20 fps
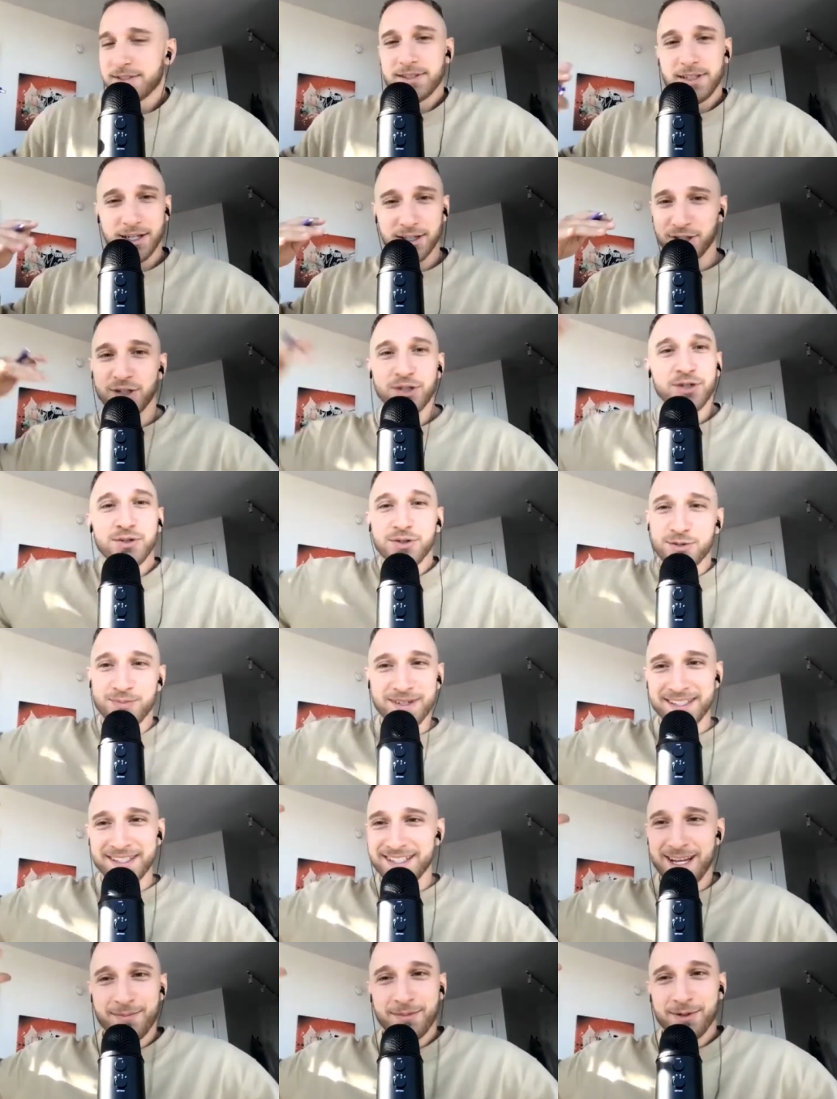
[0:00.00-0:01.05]
a huge
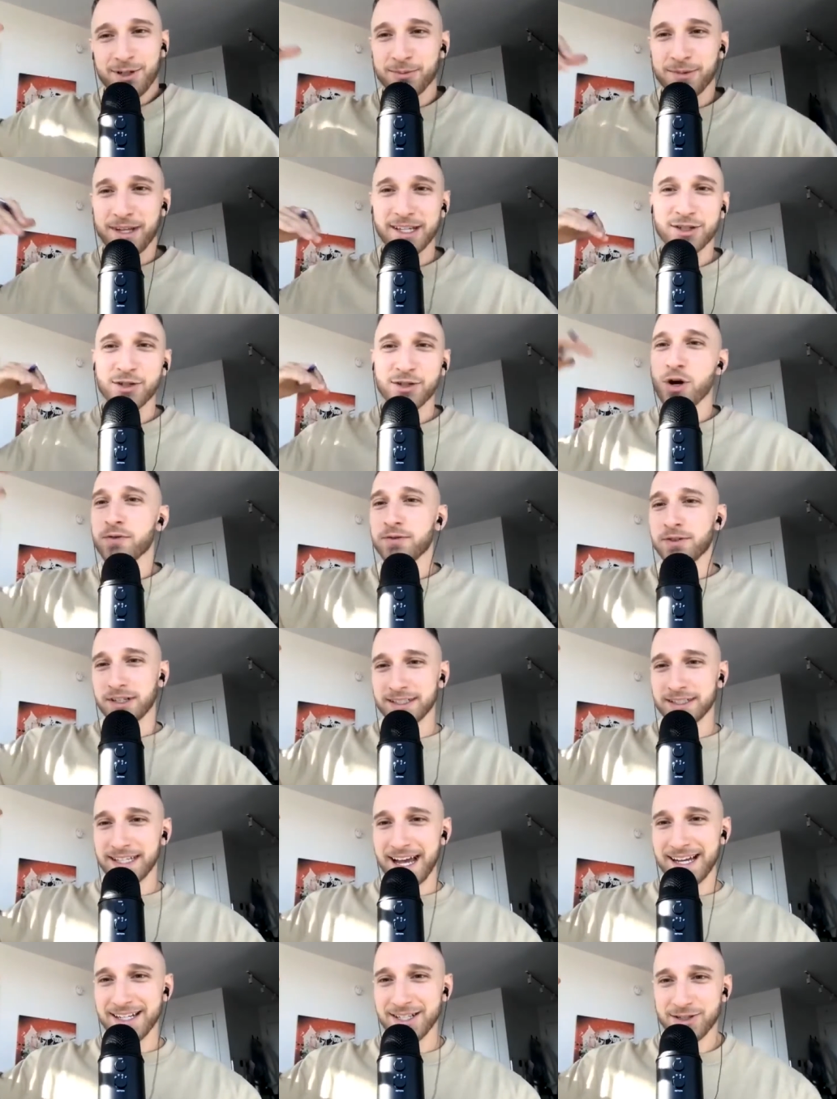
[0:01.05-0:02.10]
misstep in your like you over
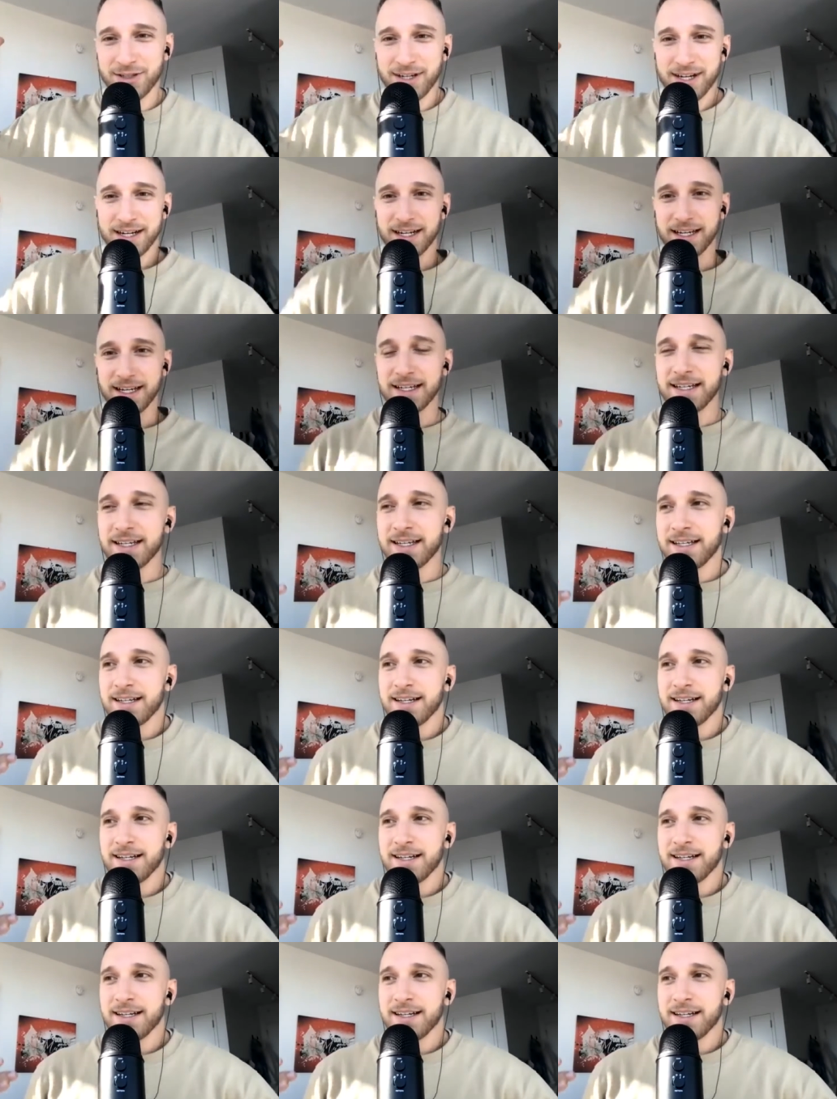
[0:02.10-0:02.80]
exaggerate it.